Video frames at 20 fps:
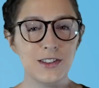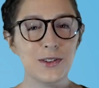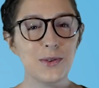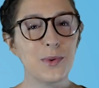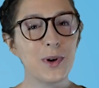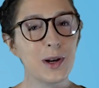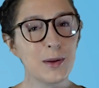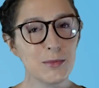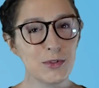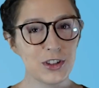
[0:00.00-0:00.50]
So
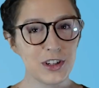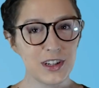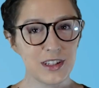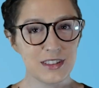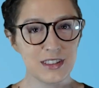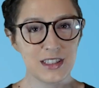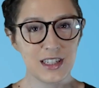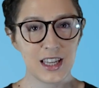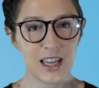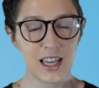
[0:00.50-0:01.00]
what I'm
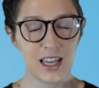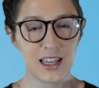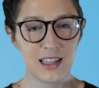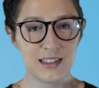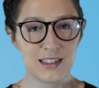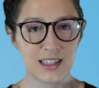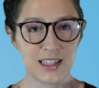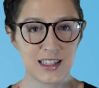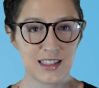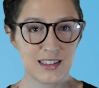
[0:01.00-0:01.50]
sharing today
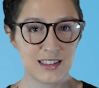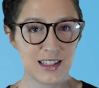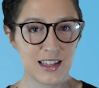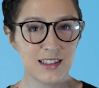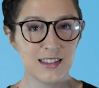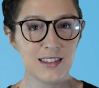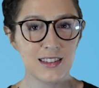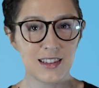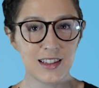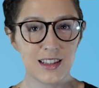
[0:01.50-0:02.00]
is a
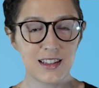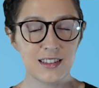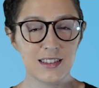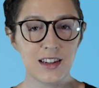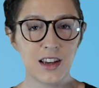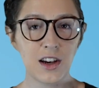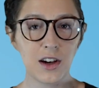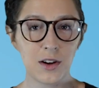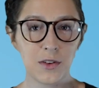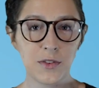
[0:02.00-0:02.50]
condensed
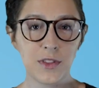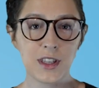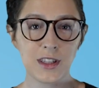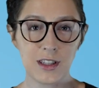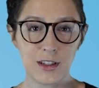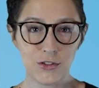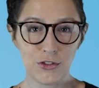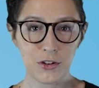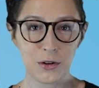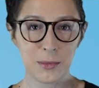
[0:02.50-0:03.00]
list of the
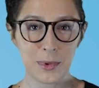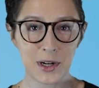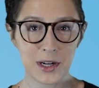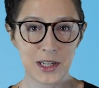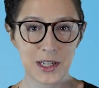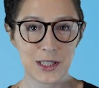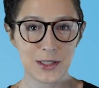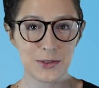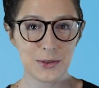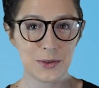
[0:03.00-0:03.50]
digital
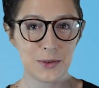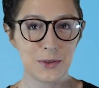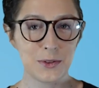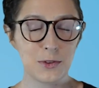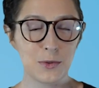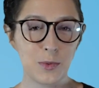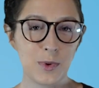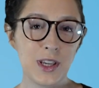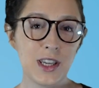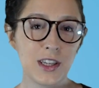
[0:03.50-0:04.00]
marketing
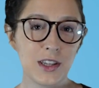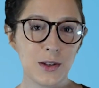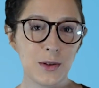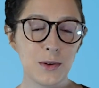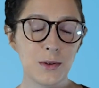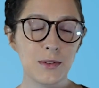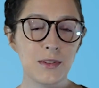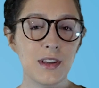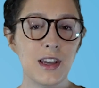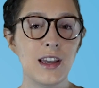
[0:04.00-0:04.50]
tools we
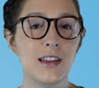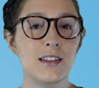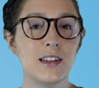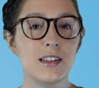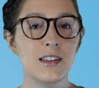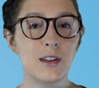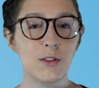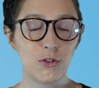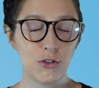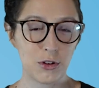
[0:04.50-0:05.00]
use as
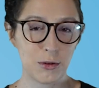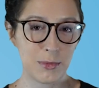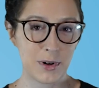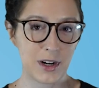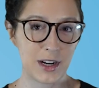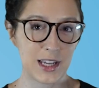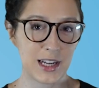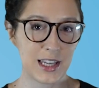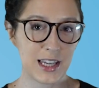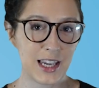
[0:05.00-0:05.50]
a digital
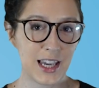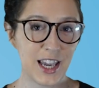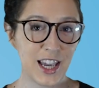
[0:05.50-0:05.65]
marketing